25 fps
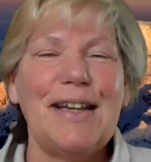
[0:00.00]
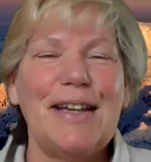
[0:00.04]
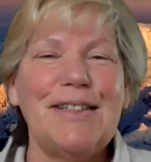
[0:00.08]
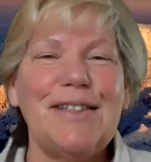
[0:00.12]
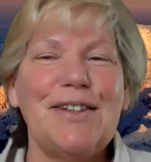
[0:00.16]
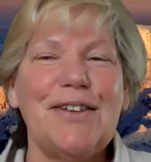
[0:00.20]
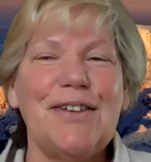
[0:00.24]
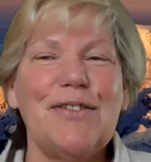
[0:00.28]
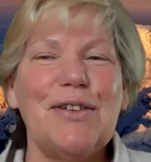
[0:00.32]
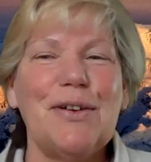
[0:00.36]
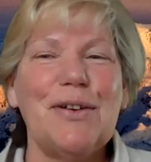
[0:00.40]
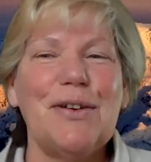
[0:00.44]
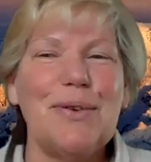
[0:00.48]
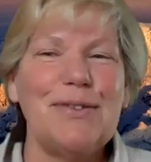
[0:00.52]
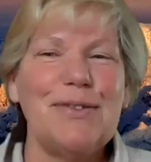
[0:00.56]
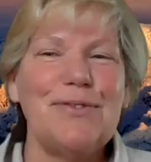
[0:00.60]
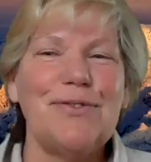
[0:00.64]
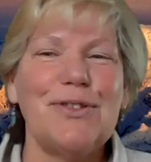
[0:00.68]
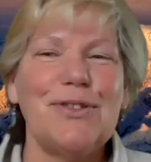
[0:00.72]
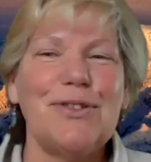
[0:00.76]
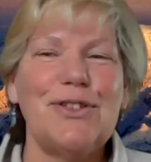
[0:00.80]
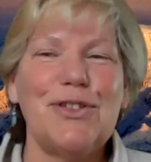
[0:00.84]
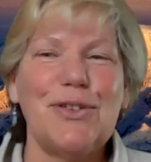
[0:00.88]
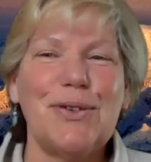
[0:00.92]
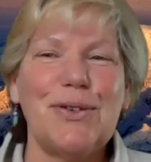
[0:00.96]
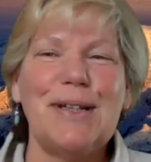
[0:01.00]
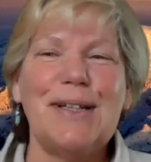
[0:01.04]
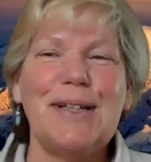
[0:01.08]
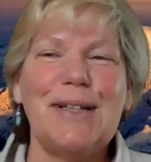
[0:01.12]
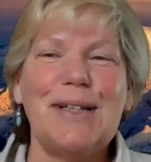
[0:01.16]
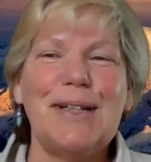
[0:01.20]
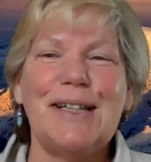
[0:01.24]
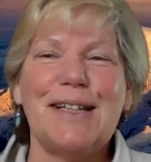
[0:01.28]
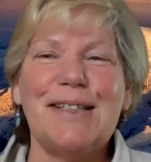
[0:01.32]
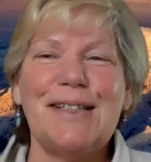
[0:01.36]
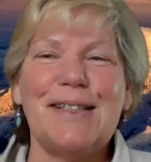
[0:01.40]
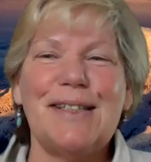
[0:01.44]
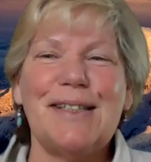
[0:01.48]
Thanks everyone for
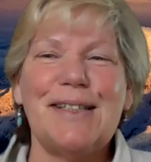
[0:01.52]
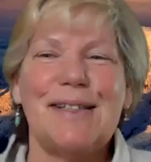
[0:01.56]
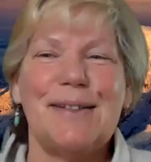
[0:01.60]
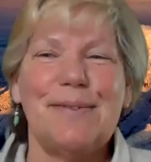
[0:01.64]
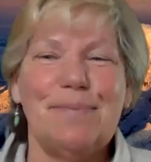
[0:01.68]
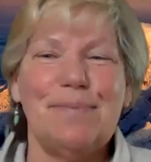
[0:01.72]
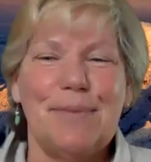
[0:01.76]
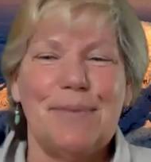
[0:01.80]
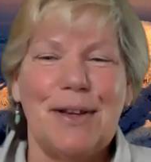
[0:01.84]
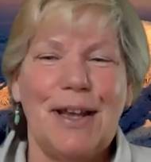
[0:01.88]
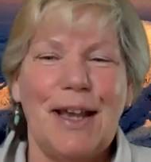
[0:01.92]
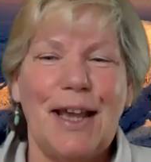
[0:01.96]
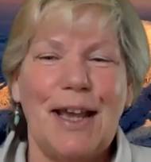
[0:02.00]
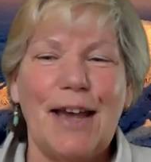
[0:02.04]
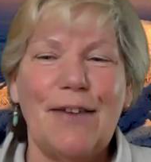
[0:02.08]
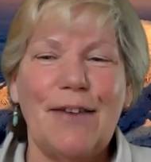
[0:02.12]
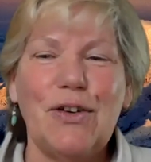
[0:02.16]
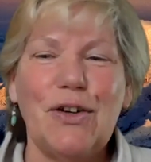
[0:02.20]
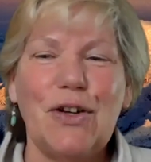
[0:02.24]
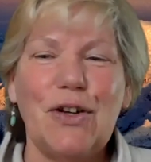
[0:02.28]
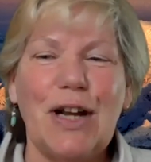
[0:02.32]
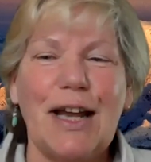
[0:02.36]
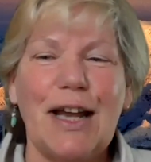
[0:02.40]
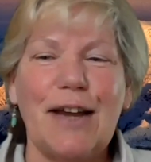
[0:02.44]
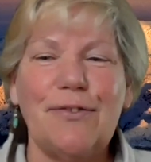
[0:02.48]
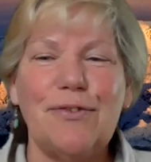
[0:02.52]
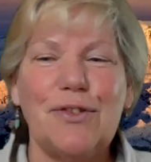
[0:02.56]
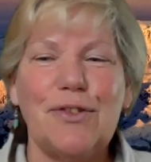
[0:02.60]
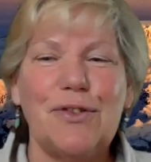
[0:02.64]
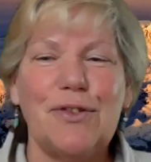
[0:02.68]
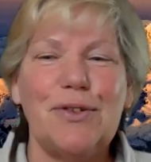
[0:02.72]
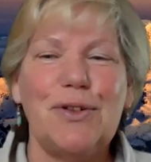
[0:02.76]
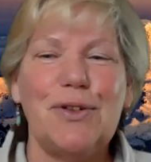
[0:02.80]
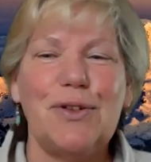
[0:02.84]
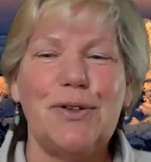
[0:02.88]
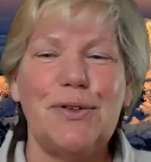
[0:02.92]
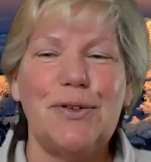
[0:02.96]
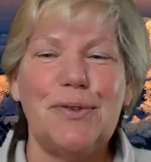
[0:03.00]
joining us. Have a good
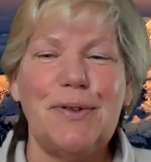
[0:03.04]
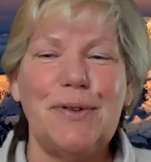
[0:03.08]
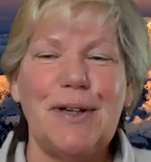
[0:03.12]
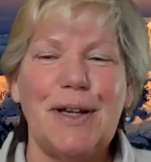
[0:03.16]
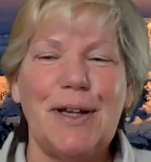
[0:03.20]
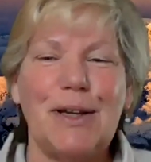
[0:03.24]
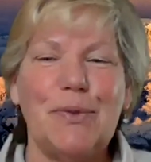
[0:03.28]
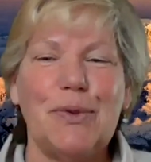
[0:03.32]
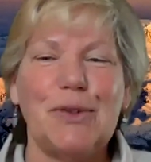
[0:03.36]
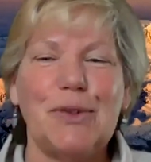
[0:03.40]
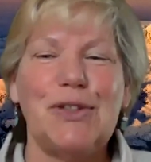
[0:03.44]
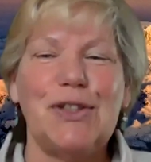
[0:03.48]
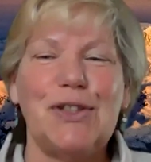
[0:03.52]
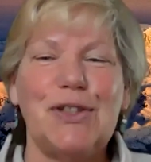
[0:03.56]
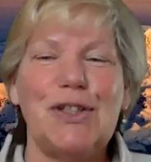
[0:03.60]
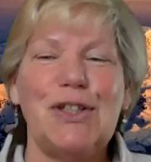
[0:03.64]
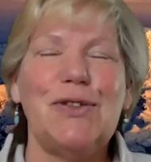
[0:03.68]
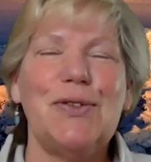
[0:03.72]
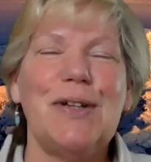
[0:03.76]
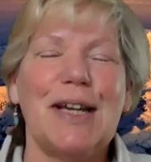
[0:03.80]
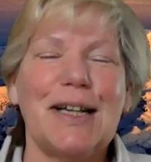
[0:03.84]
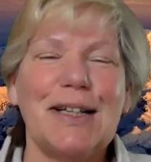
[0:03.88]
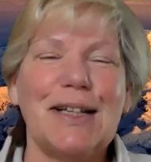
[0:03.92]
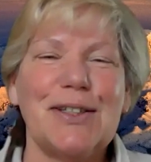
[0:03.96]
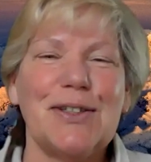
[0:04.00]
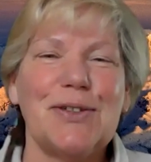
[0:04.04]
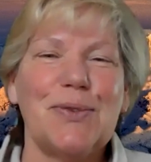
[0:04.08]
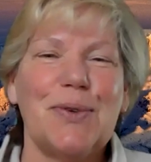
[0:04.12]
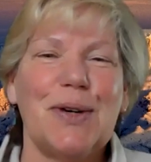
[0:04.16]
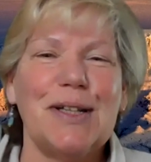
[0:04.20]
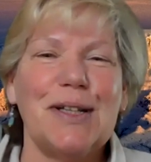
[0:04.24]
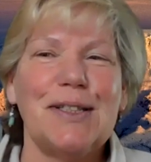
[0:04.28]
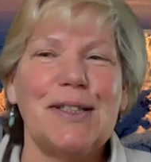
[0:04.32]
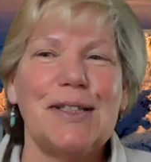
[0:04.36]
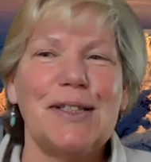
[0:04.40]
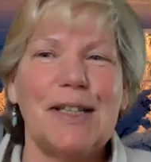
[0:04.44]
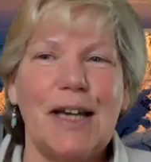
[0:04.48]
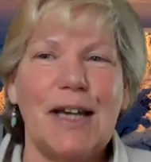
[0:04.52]
afternoon, and we'll see you next
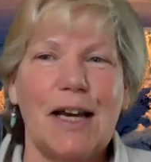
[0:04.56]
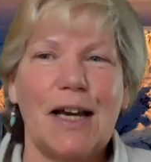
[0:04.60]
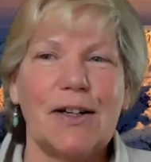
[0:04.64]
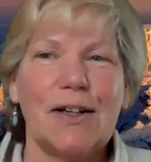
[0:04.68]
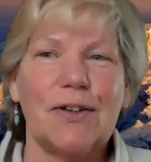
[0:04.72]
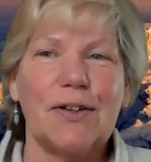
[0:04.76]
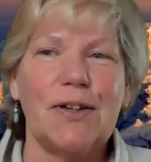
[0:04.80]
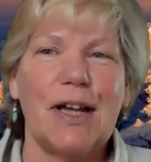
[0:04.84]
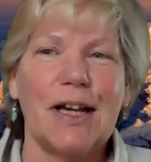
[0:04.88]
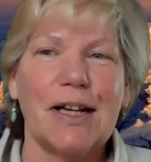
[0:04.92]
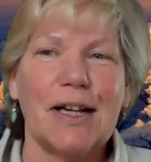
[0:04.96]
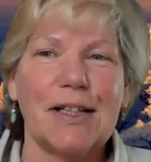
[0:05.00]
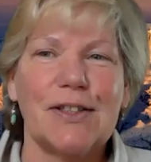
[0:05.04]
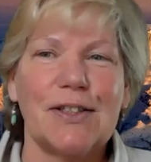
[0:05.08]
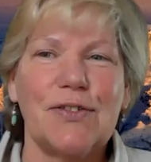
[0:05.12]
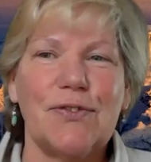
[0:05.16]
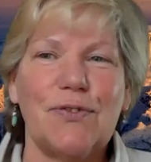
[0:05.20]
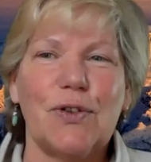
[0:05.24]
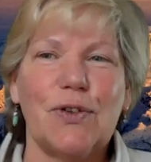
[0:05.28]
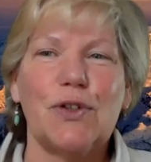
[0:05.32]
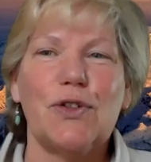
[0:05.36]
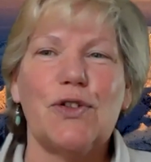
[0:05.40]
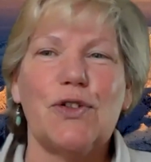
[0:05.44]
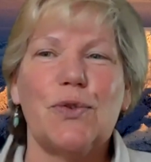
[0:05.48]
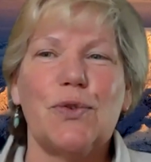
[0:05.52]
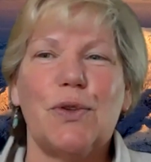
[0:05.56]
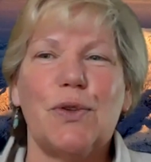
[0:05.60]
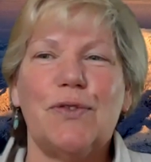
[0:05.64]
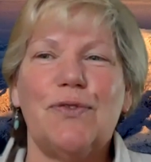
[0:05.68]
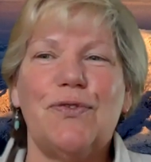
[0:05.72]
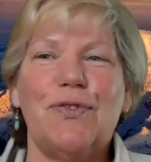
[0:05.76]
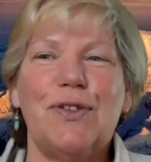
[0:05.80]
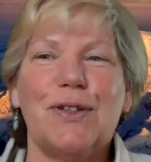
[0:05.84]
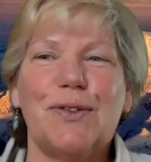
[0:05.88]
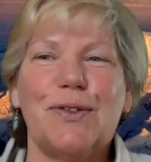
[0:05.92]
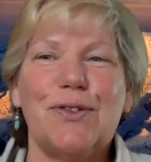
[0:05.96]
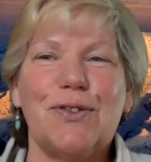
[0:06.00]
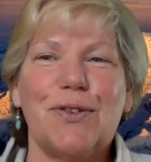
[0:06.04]
Wednesday on our next virtual
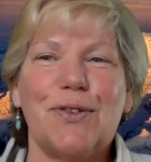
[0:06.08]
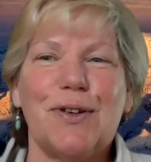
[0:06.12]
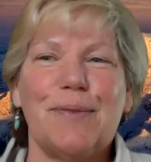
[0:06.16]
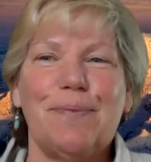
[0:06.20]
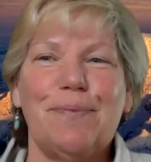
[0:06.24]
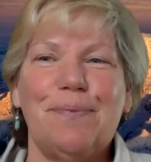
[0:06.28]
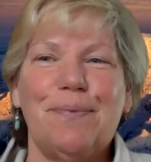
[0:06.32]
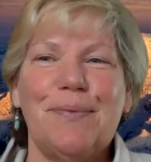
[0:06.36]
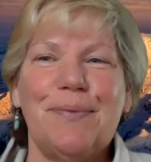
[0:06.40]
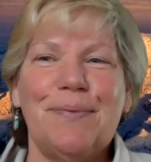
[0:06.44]
field trip.